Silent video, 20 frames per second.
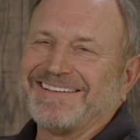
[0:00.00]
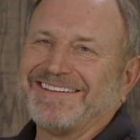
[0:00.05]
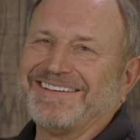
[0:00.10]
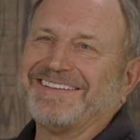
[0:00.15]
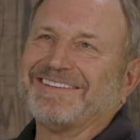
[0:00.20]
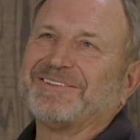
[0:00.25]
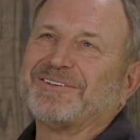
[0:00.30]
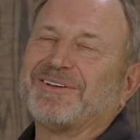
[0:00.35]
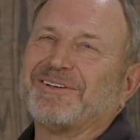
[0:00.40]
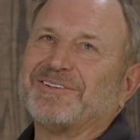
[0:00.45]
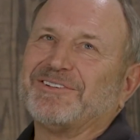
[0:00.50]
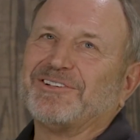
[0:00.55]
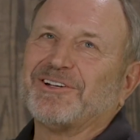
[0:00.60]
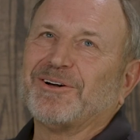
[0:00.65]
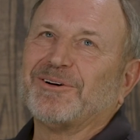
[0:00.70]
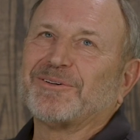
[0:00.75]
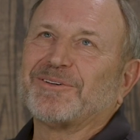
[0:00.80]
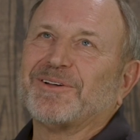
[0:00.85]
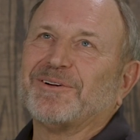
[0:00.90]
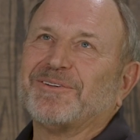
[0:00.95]
there's a
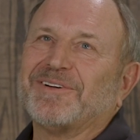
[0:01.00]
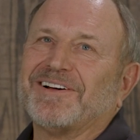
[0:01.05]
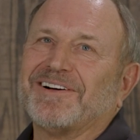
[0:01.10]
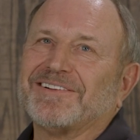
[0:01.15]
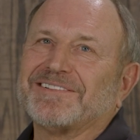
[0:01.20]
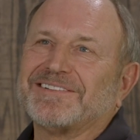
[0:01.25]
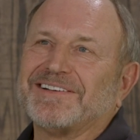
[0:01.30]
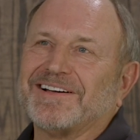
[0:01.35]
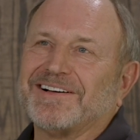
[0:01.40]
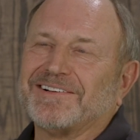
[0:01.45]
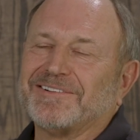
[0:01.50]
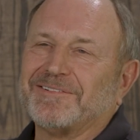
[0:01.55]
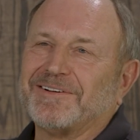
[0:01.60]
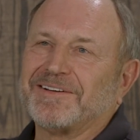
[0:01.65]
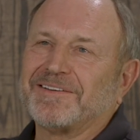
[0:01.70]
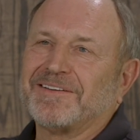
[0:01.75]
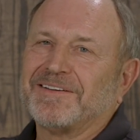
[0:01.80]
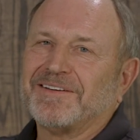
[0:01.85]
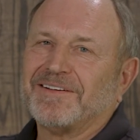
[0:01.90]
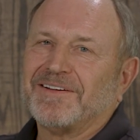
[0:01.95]
joke that we all tell
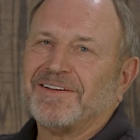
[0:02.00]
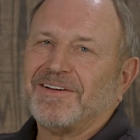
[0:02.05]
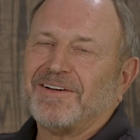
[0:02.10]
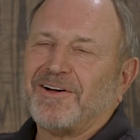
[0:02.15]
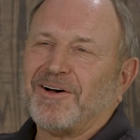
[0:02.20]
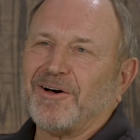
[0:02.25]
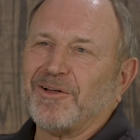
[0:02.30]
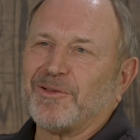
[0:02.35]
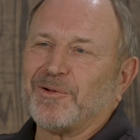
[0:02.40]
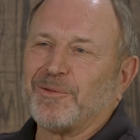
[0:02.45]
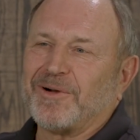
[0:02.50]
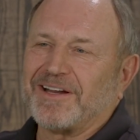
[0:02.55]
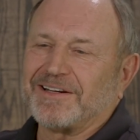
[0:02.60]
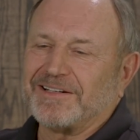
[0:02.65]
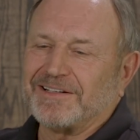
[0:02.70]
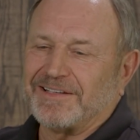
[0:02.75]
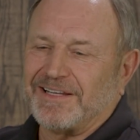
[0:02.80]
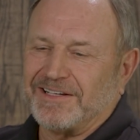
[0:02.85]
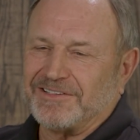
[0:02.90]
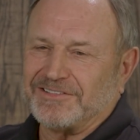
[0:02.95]
with all the
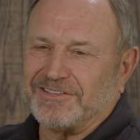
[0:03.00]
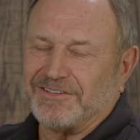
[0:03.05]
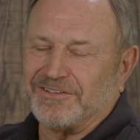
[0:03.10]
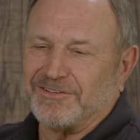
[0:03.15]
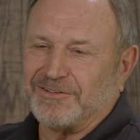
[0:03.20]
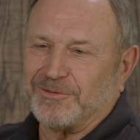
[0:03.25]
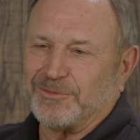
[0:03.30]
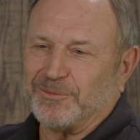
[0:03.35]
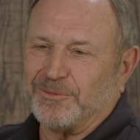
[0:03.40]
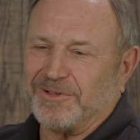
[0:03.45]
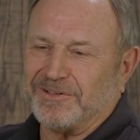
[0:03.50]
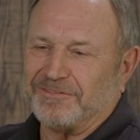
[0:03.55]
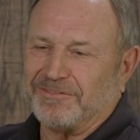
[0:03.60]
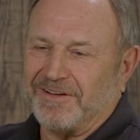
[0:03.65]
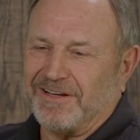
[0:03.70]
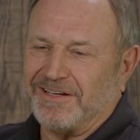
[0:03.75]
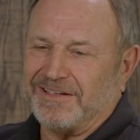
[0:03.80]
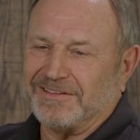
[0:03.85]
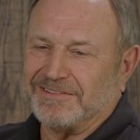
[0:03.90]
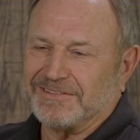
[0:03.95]
regulations we
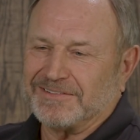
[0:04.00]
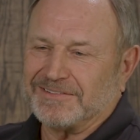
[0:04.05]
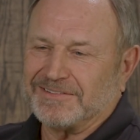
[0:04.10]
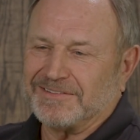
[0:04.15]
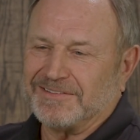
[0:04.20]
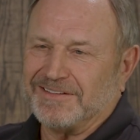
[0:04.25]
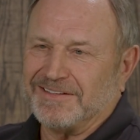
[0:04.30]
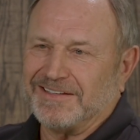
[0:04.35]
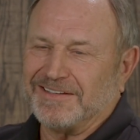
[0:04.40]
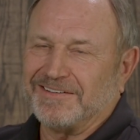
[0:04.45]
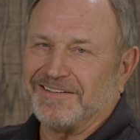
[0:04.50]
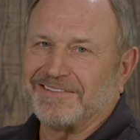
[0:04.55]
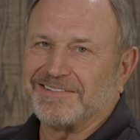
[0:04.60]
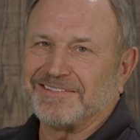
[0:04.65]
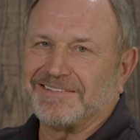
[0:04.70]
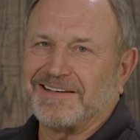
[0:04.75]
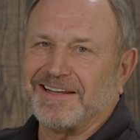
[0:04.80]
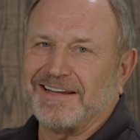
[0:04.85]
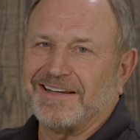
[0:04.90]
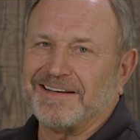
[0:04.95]
face in
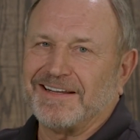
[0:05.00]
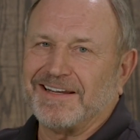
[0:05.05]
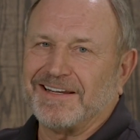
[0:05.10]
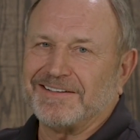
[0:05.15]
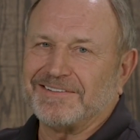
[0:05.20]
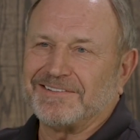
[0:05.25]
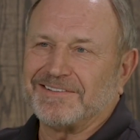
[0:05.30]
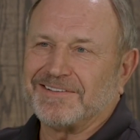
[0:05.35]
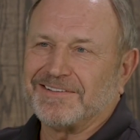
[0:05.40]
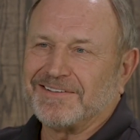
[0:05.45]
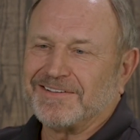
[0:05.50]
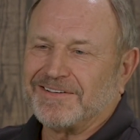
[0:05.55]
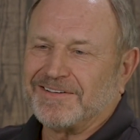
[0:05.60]
this day and age.